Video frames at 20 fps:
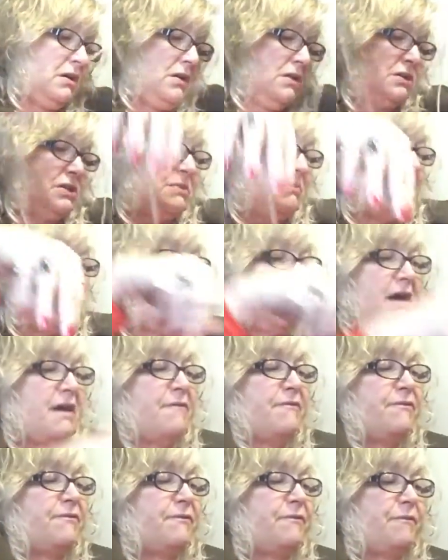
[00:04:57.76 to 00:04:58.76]
to make
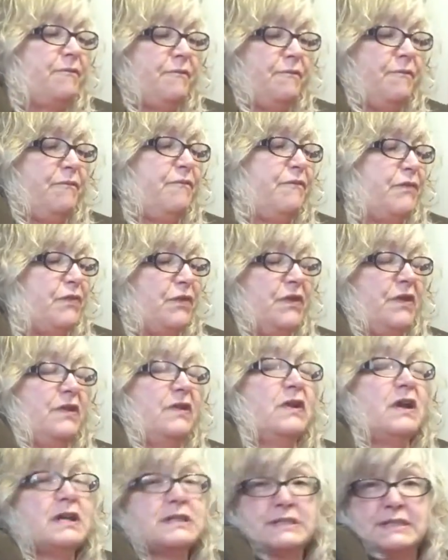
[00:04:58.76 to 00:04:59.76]
up for the
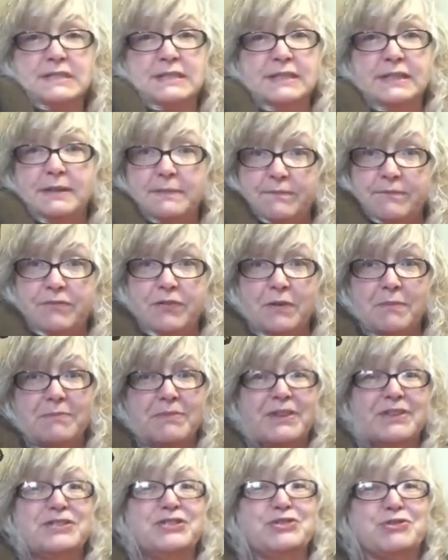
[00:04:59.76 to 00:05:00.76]
lost sleep
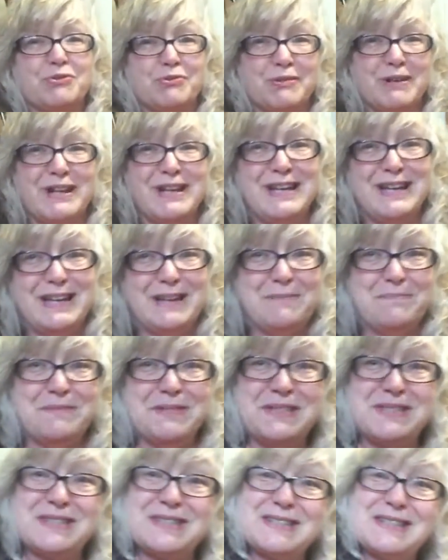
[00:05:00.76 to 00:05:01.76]
from the
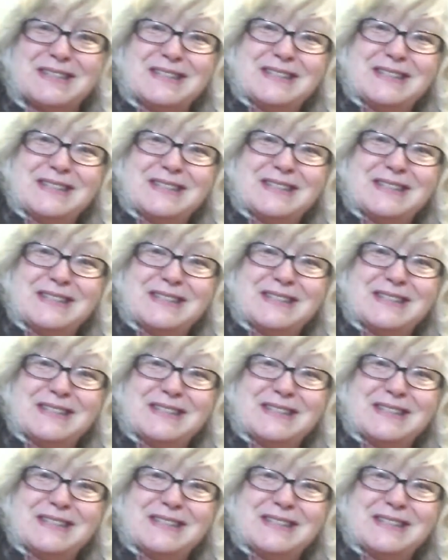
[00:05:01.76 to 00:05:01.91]
dreams.